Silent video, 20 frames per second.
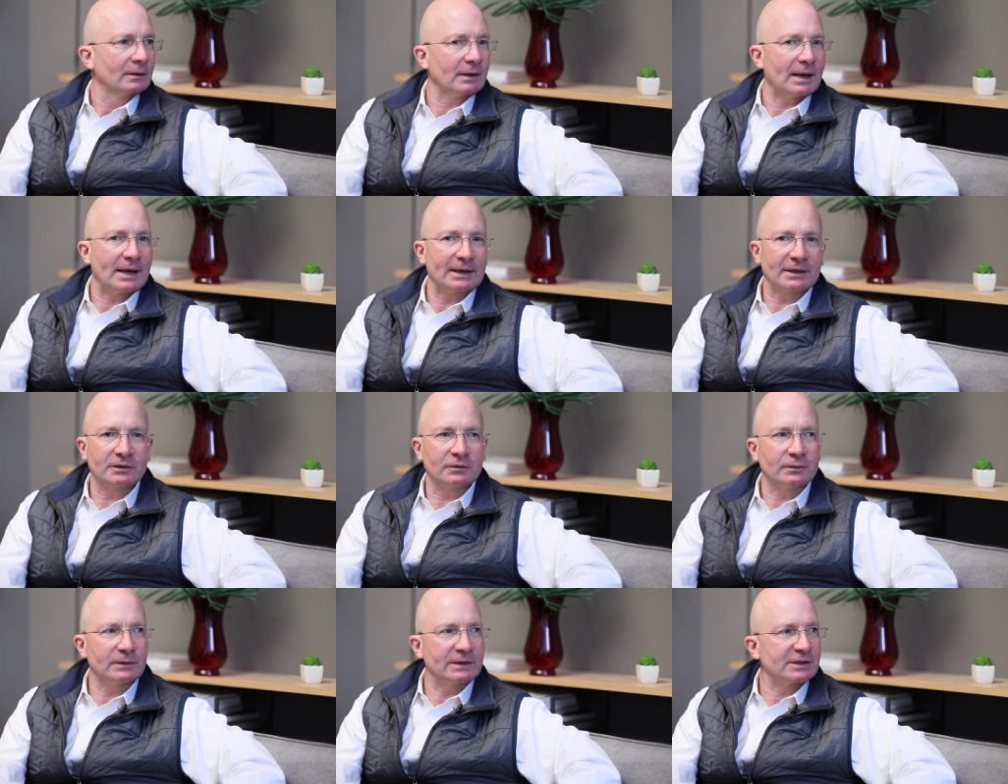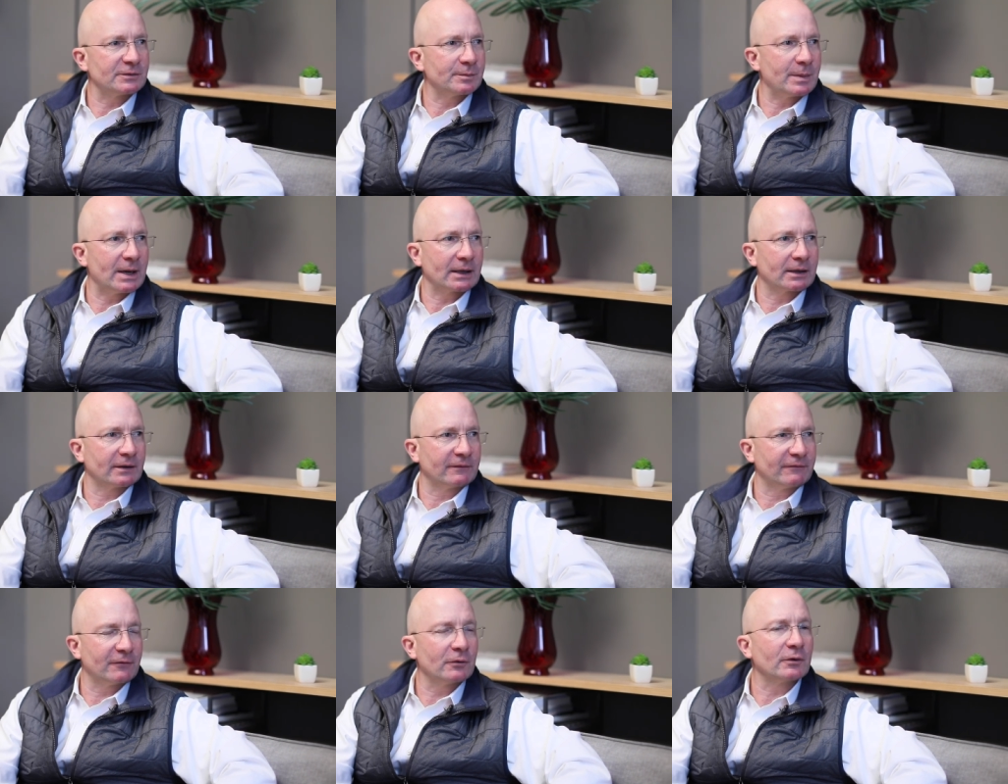A lot of tweets
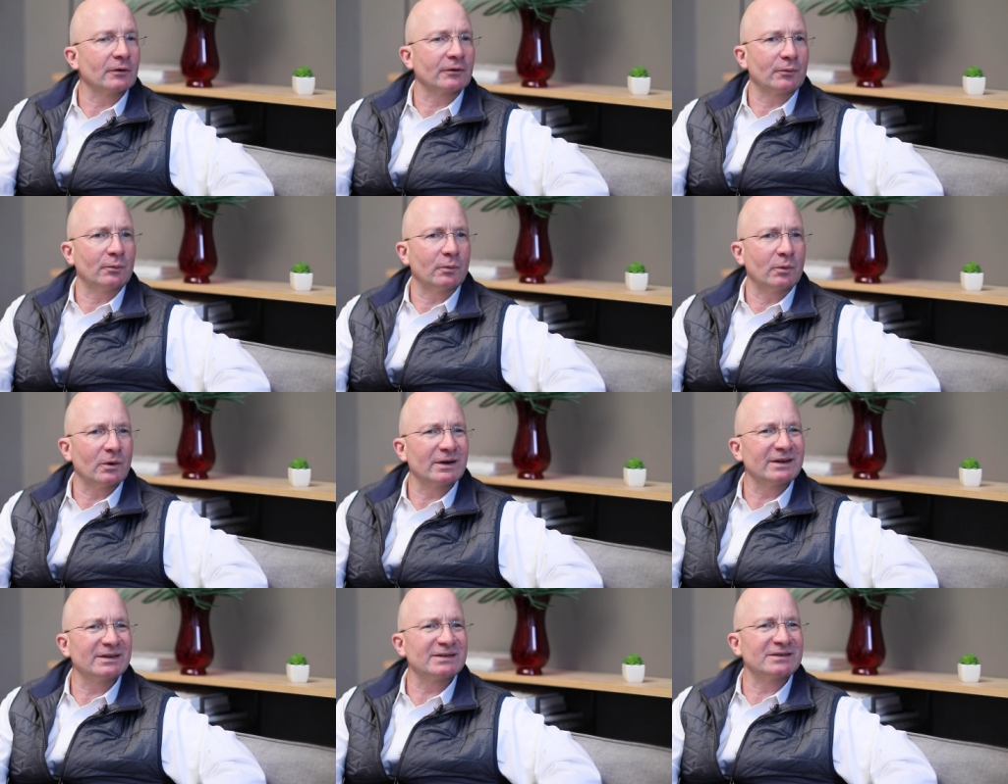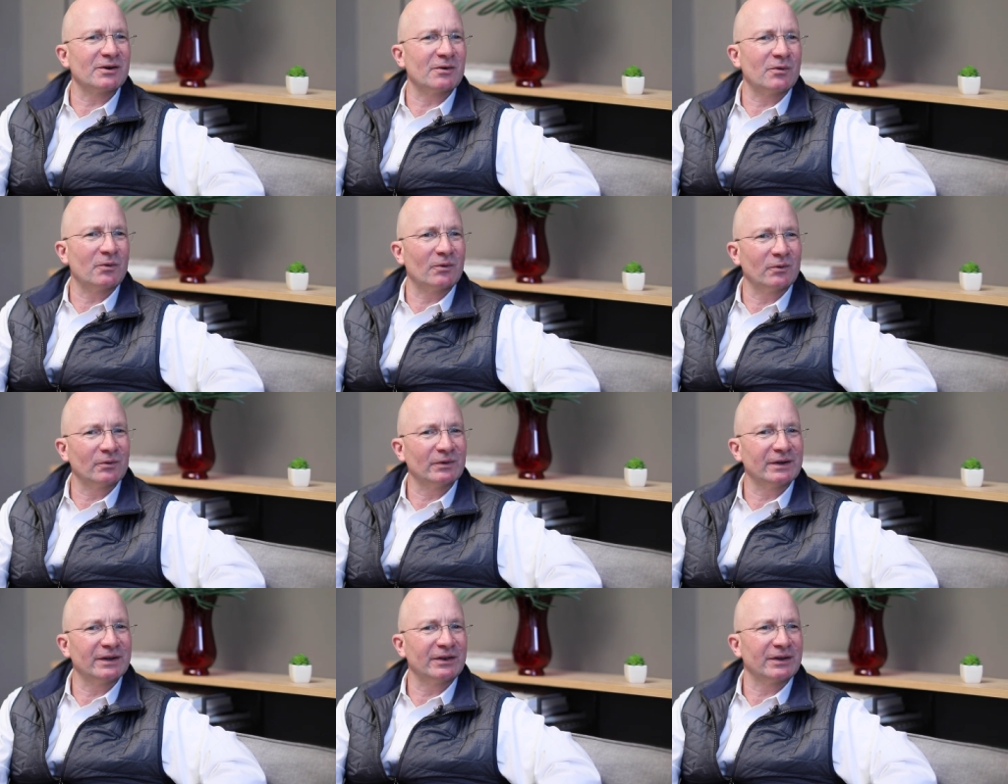back and forth. What is the
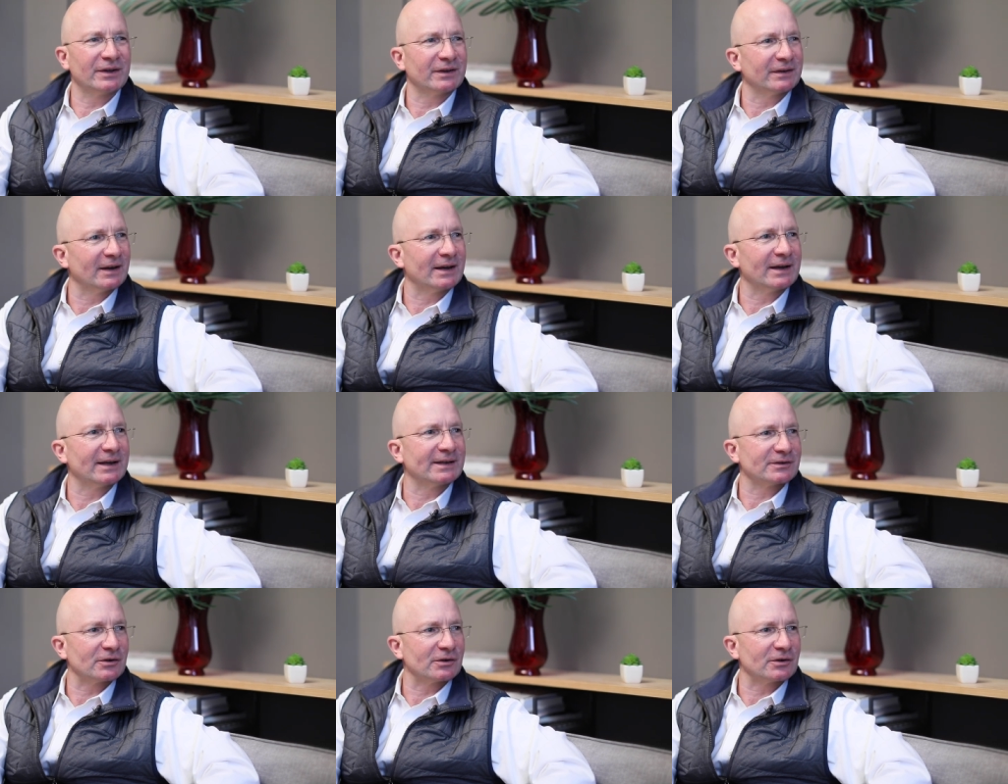only thing that